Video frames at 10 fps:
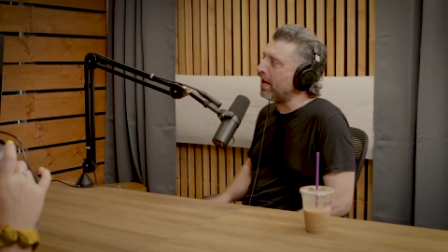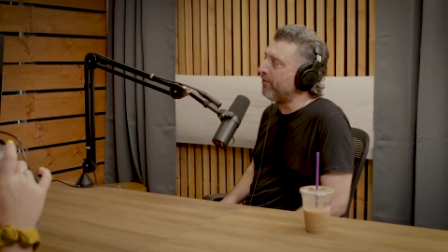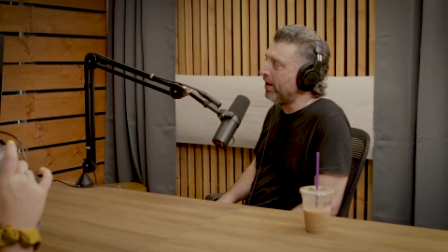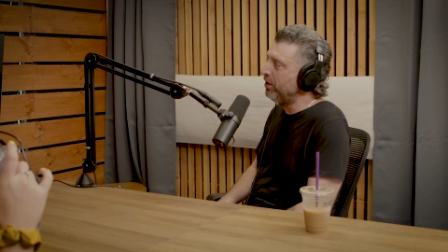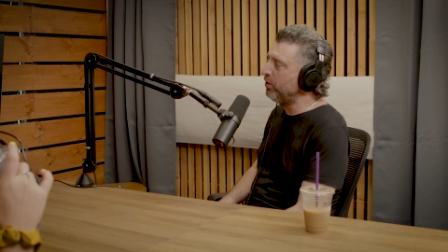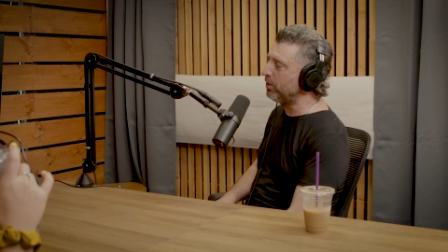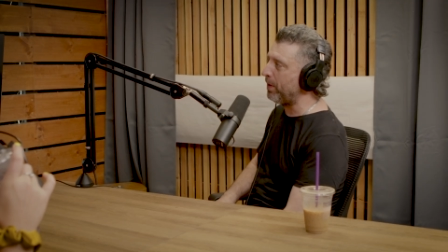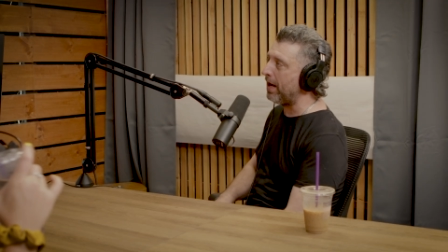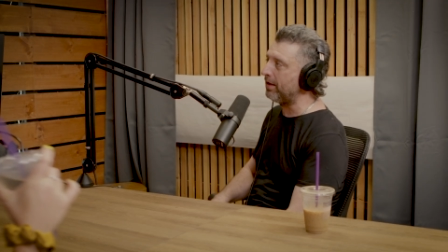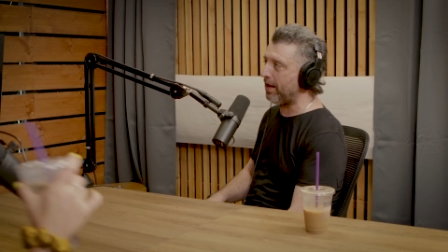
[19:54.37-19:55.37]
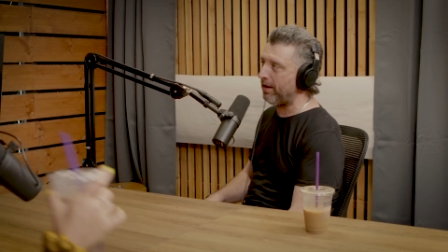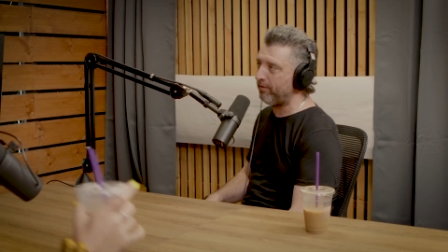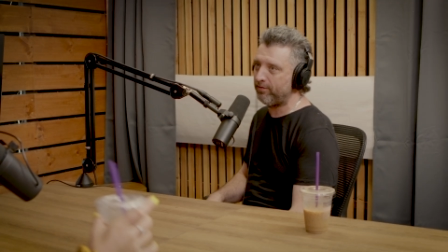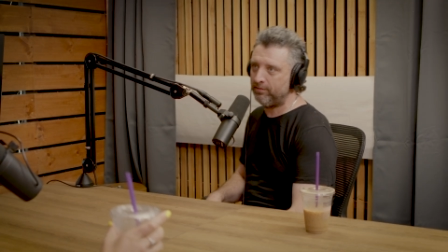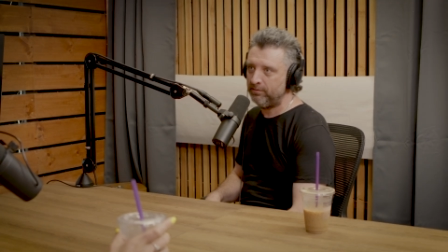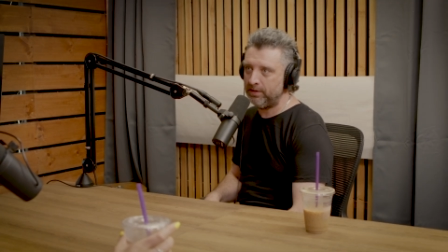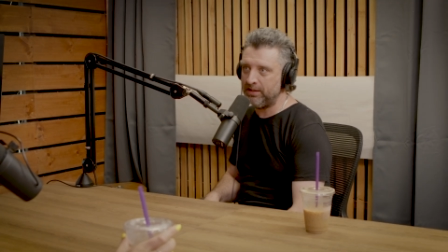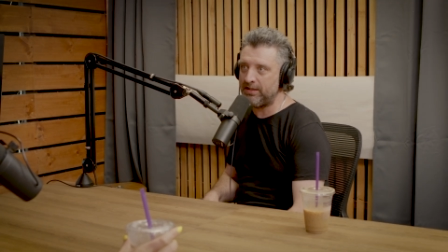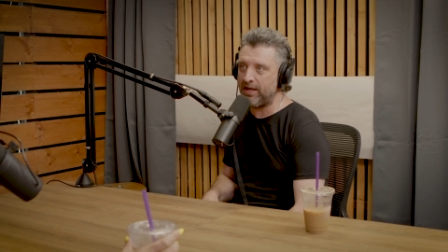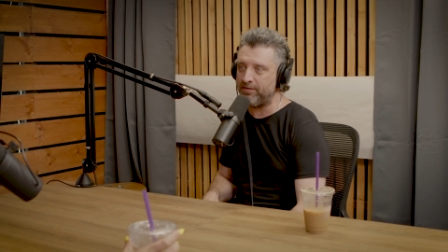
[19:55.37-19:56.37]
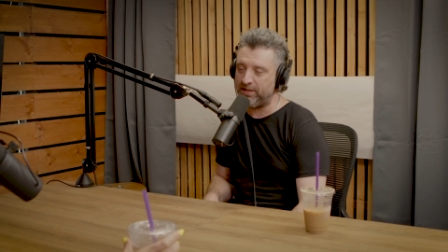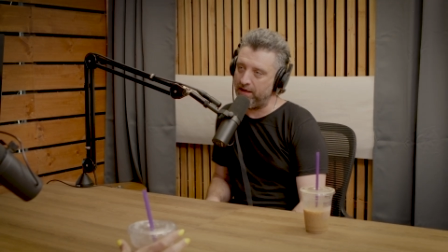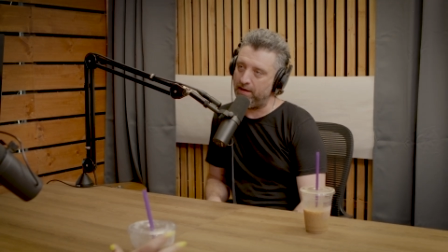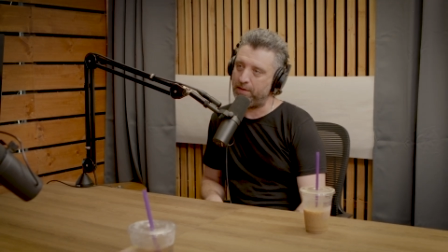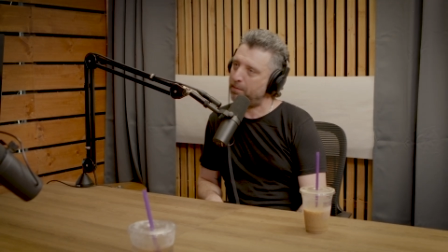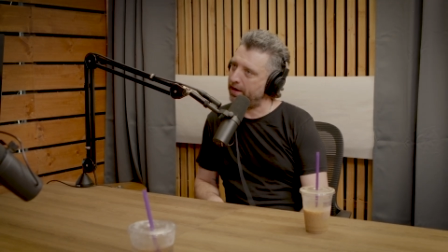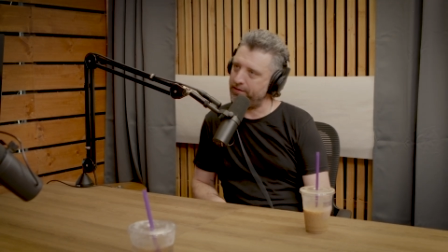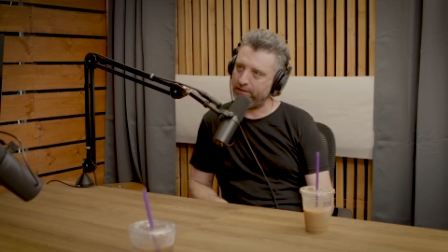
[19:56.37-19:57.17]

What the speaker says: If I could do the pod live instead of stand up, I might do